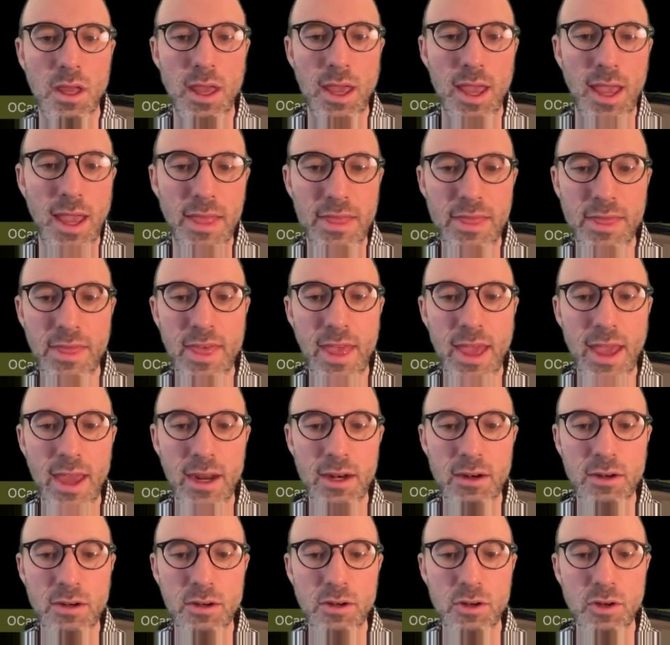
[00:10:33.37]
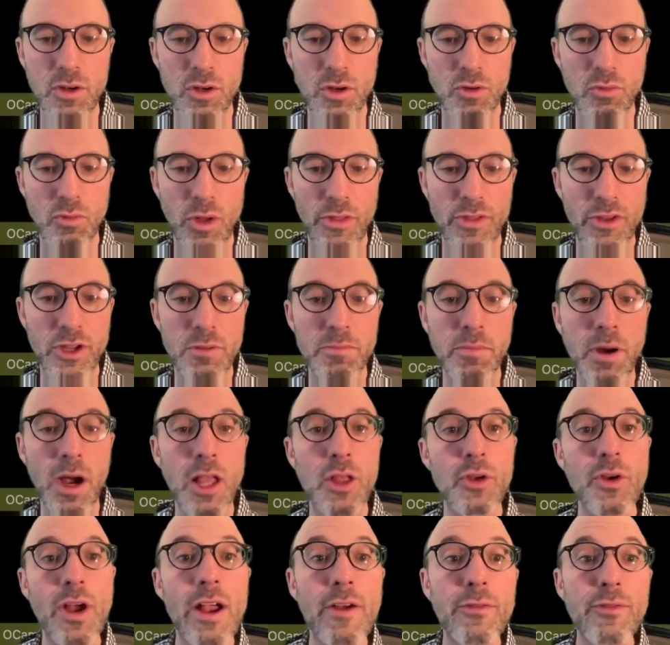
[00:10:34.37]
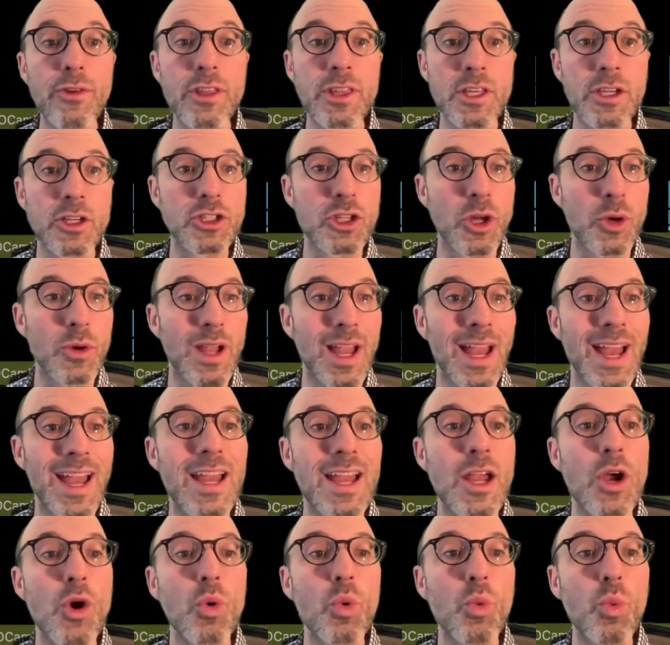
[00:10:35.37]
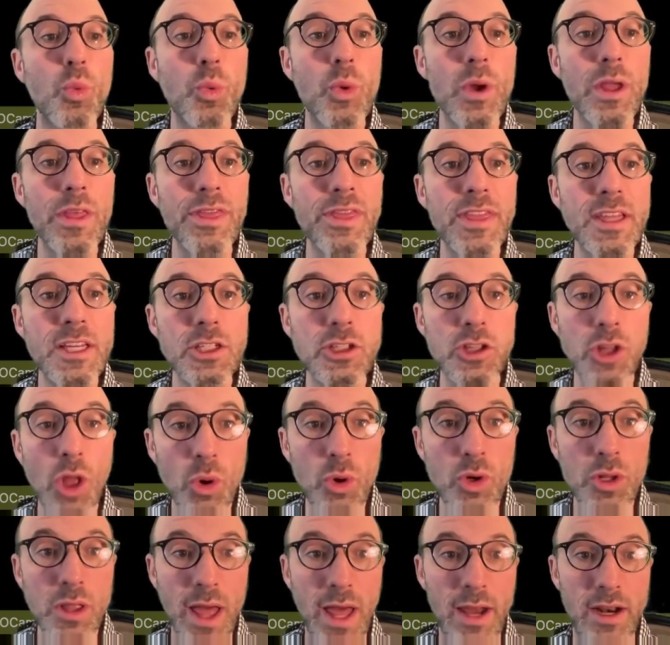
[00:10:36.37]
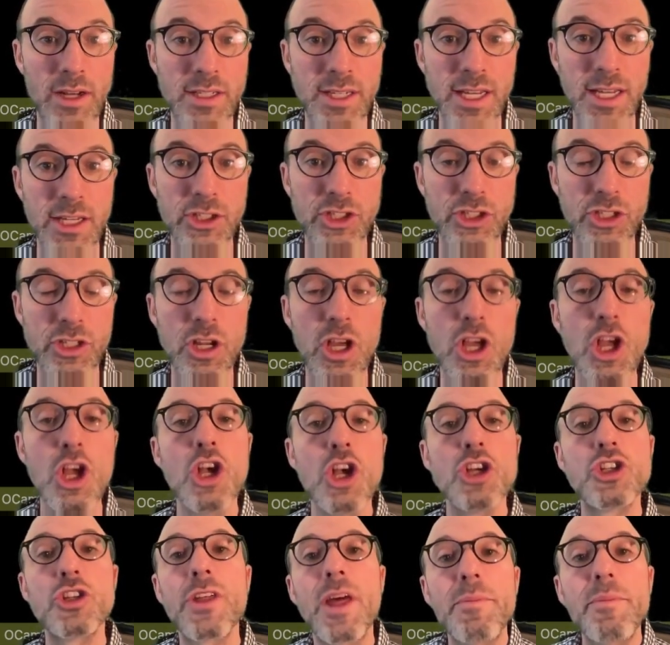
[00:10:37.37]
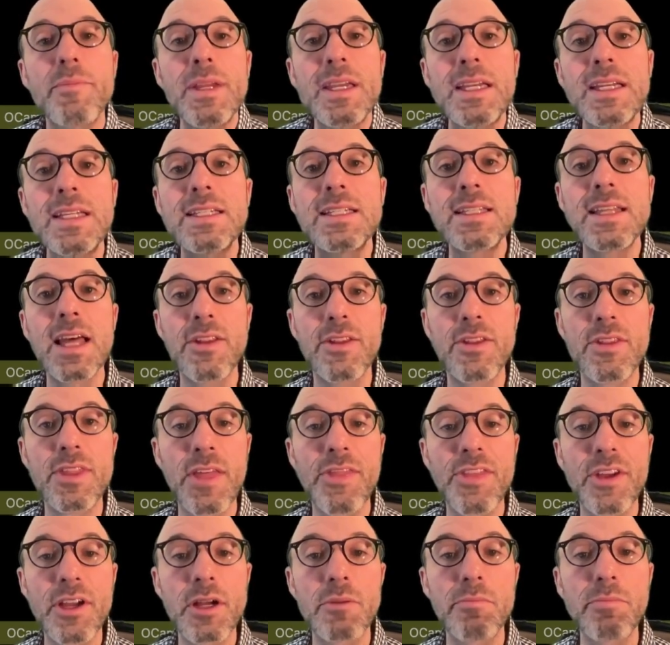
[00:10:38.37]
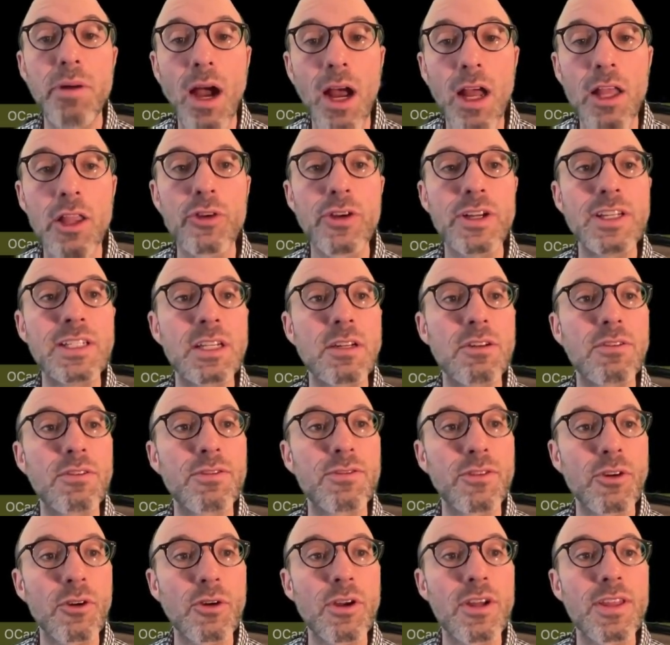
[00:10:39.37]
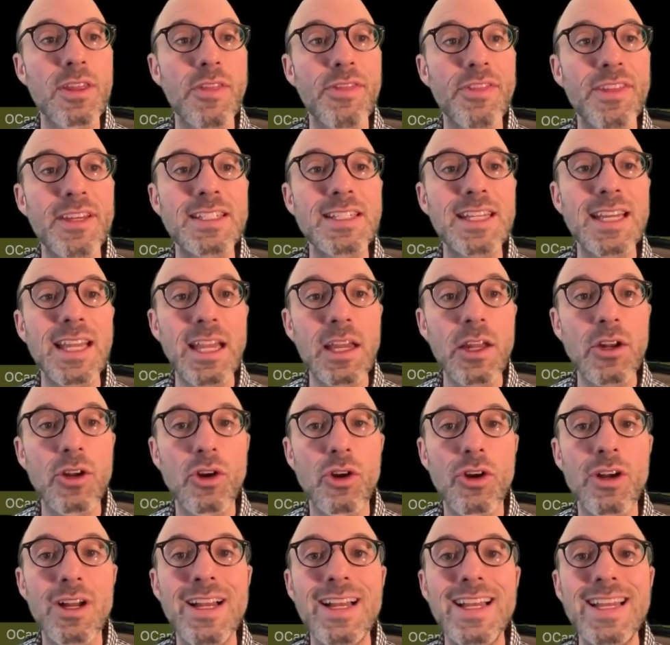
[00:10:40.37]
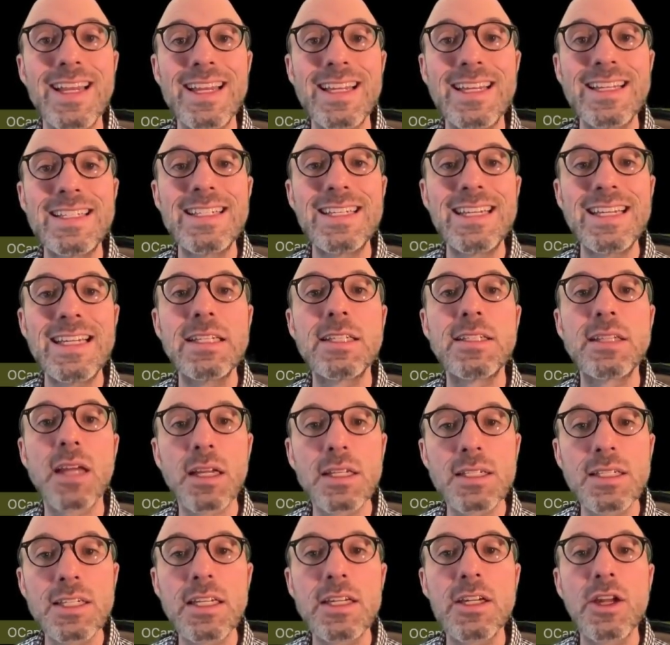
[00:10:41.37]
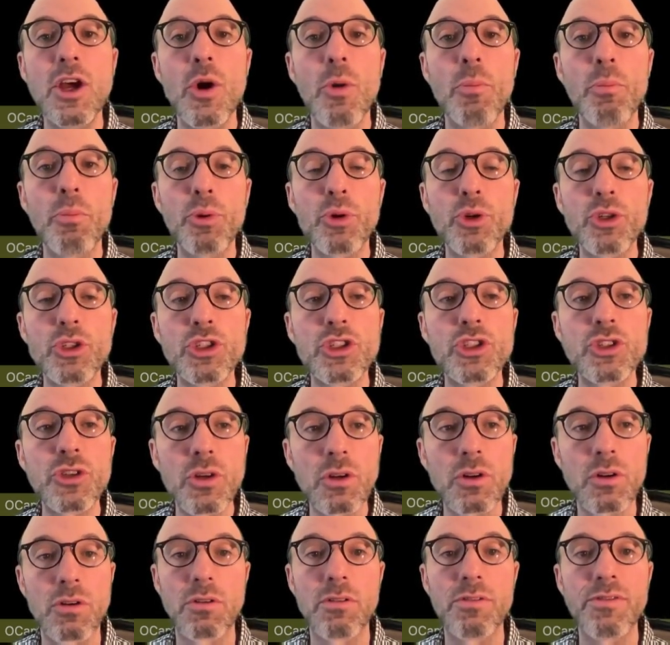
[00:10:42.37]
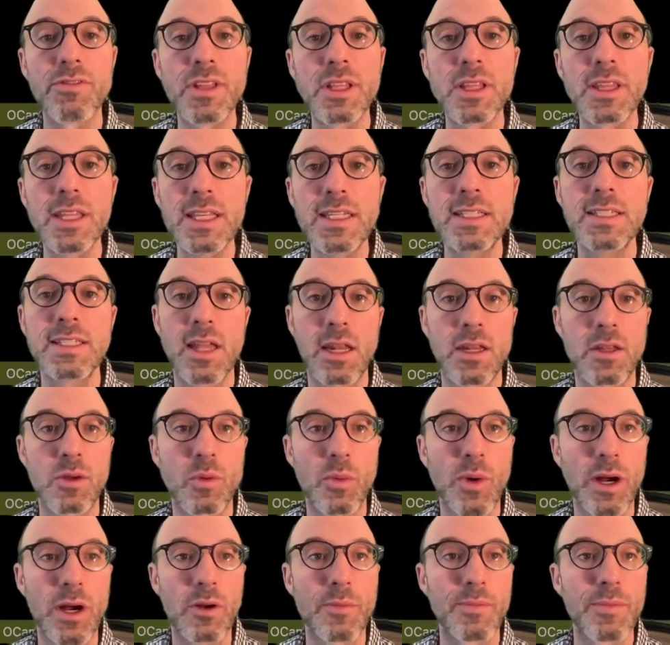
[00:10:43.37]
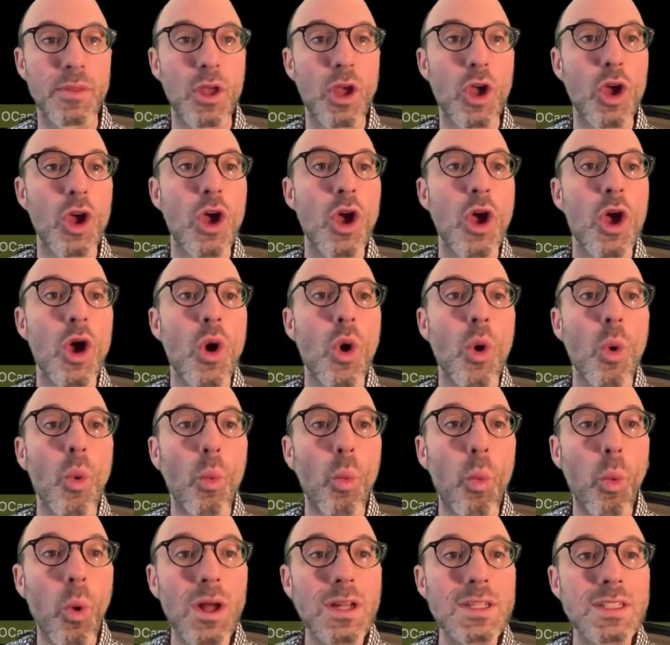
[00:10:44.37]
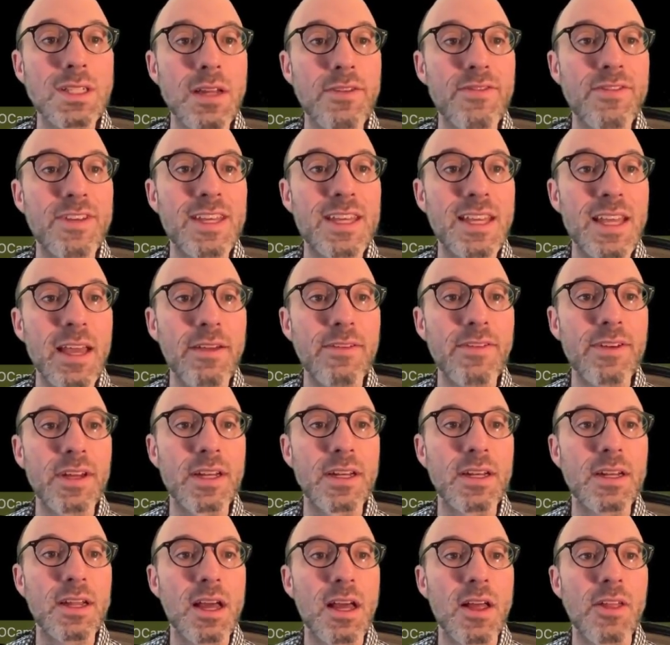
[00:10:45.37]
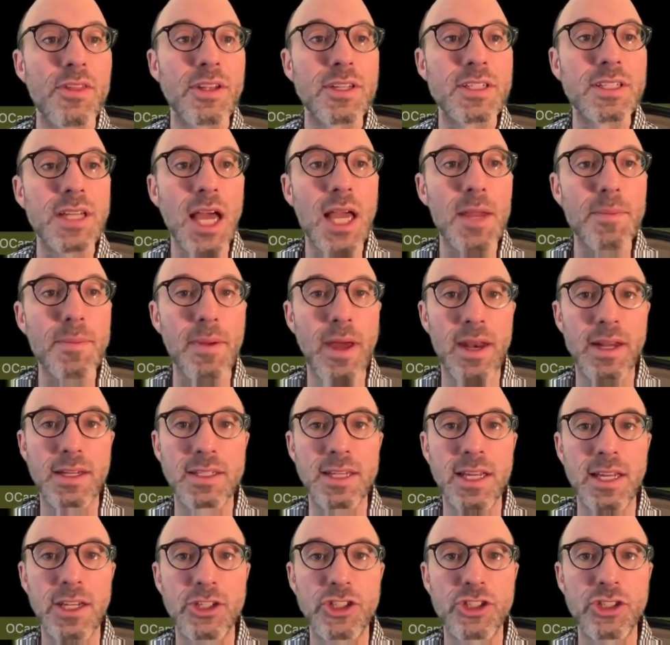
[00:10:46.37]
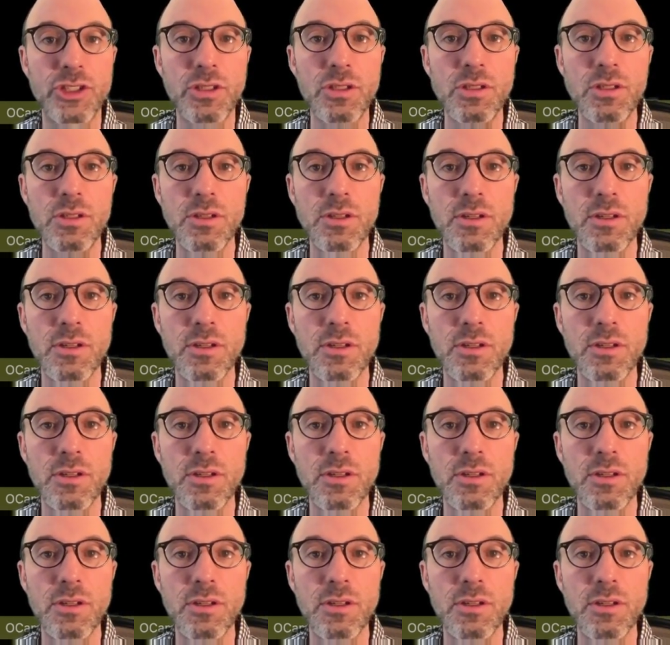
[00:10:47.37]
and then run the compiler, everything is okay with this local annotation. So that means that the compiler is inferring that this iter indeed doesn't preserve the list anywhere. Once I've given the type annotation,